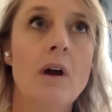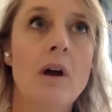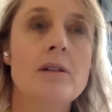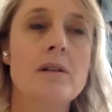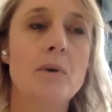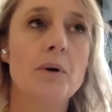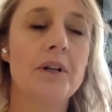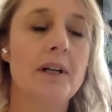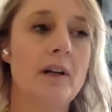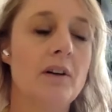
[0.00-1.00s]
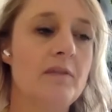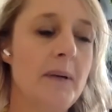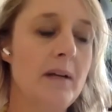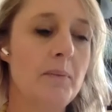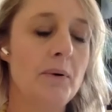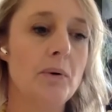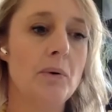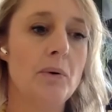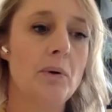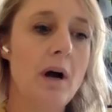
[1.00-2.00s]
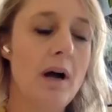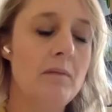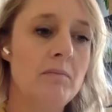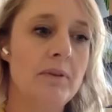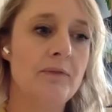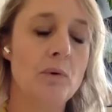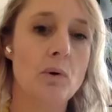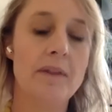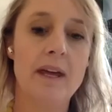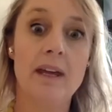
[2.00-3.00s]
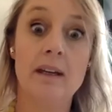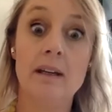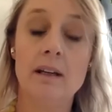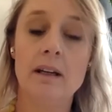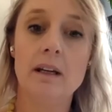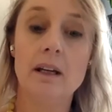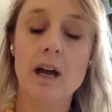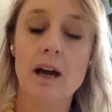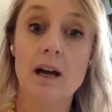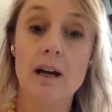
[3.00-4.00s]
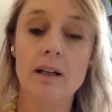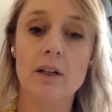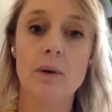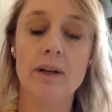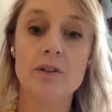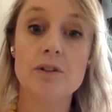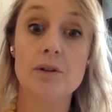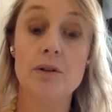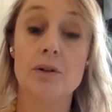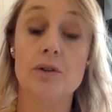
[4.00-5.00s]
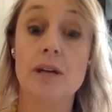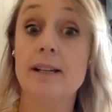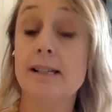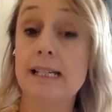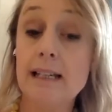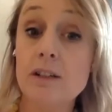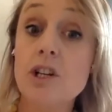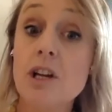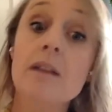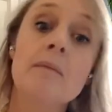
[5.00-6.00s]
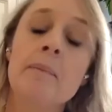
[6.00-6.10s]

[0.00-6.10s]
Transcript: Supported a lot of people before then, going on to train as a teacher,